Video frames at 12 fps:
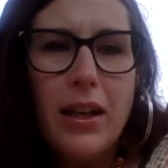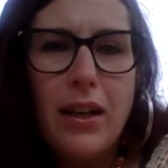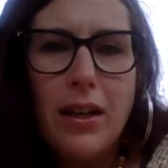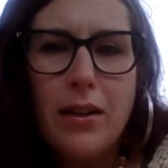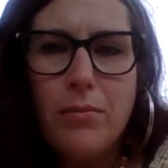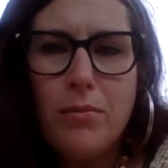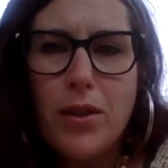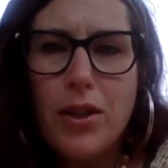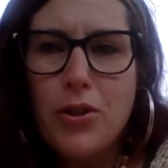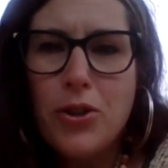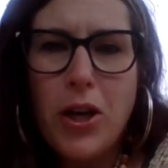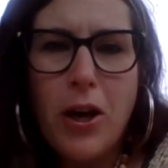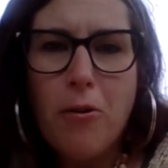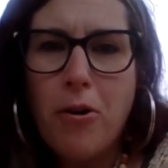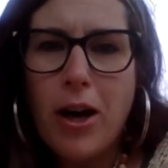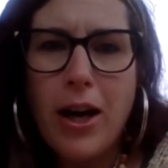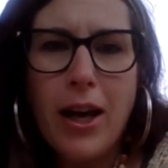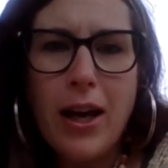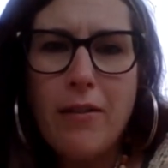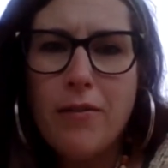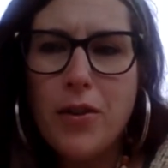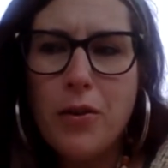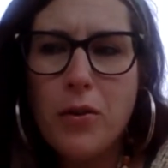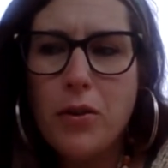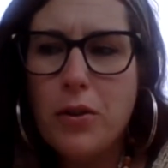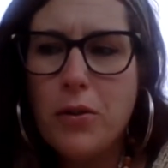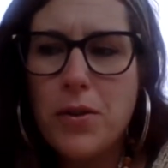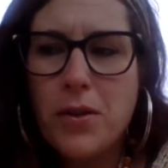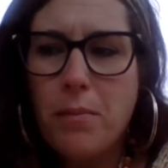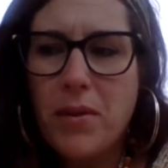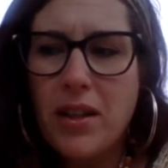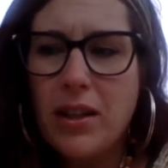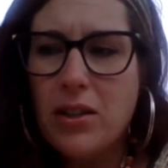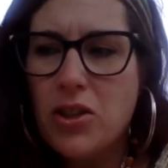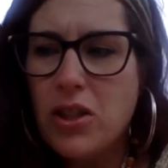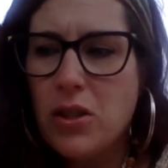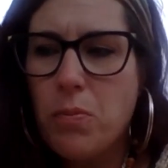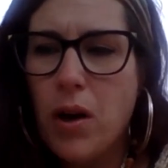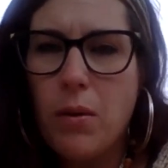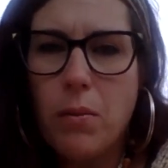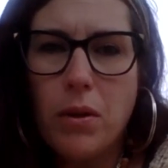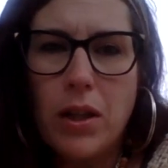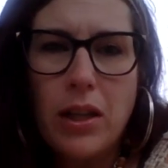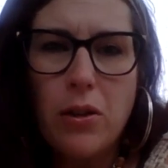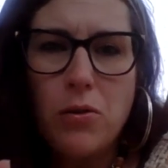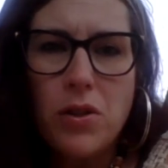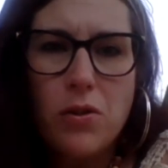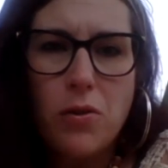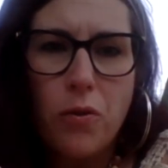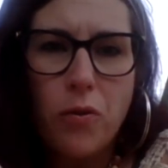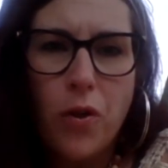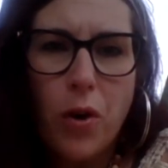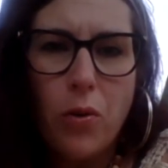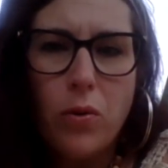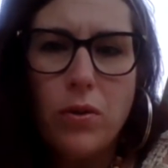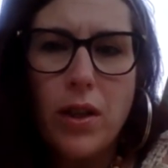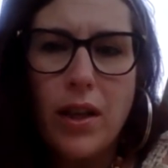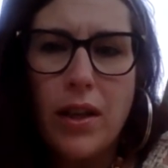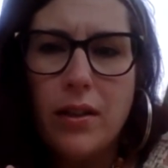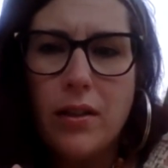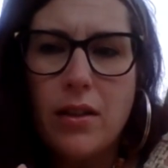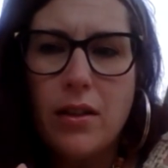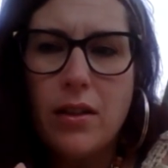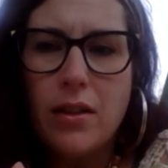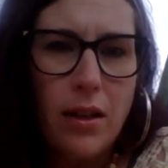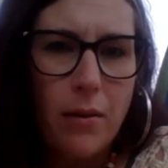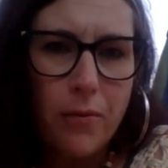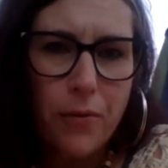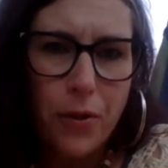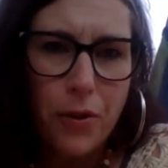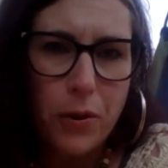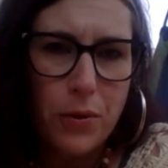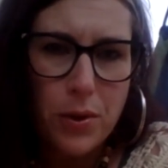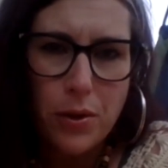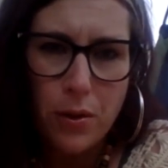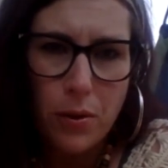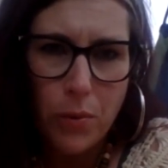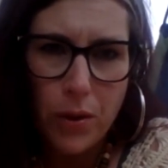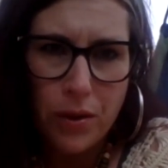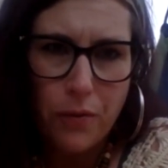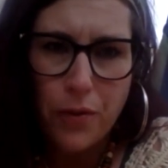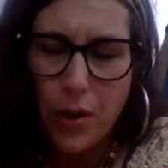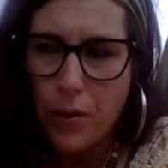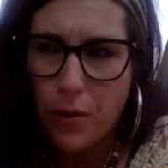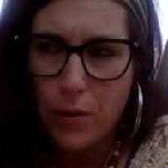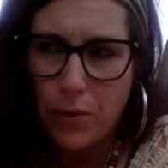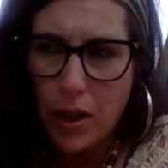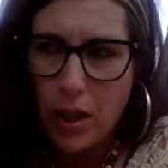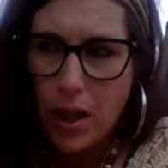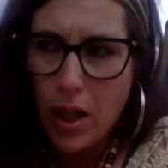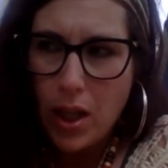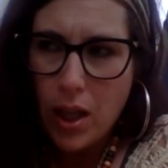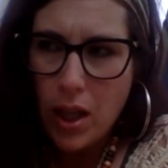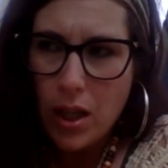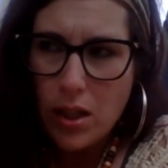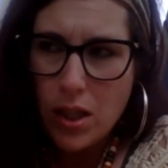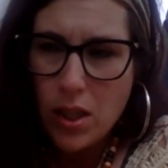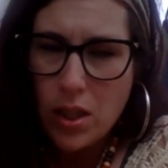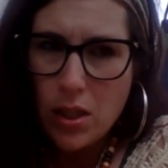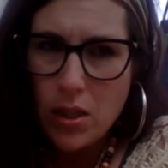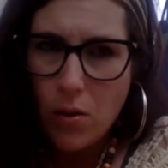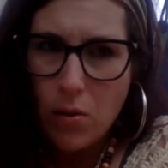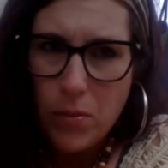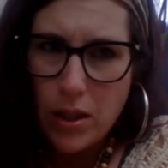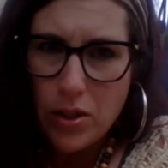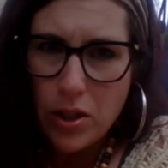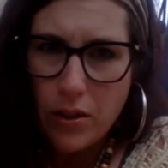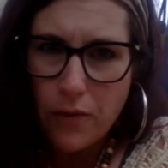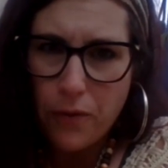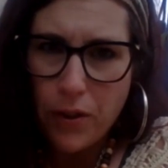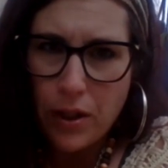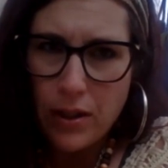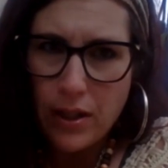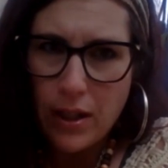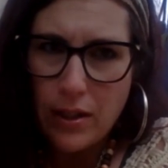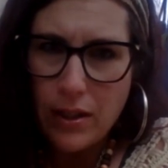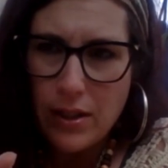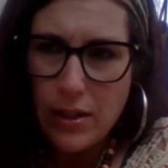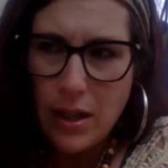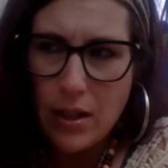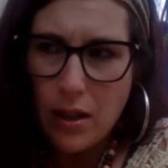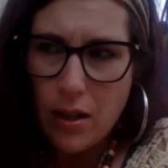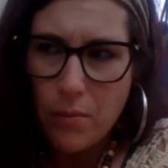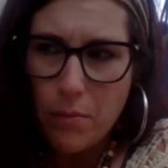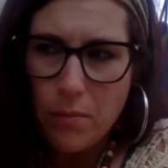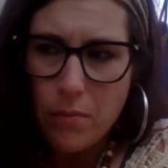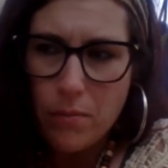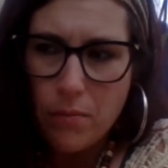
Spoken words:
a show. I have no clue. So I'm thinking she's probably uses her phone, and the setup for YouTube with the phone is so much different than the setup